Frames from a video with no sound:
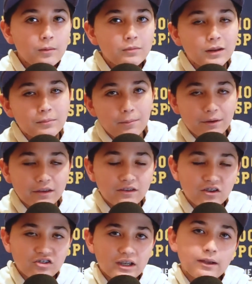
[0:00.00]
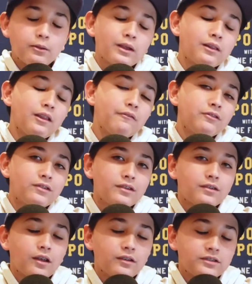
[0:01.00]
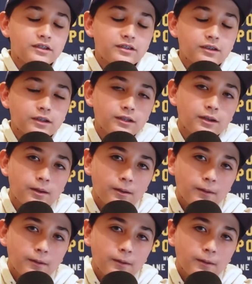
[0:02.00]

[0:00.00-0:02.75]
but then maybe dishing out 11 assists a night.